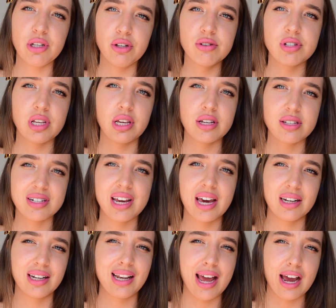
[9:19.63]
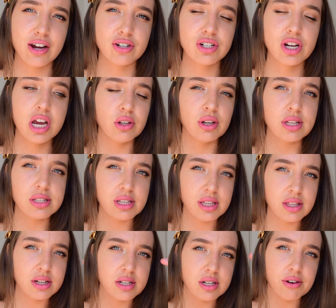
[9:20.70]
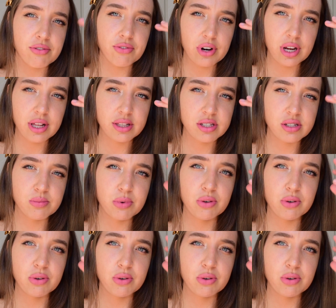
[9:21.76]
using a standard lash. You can see the difference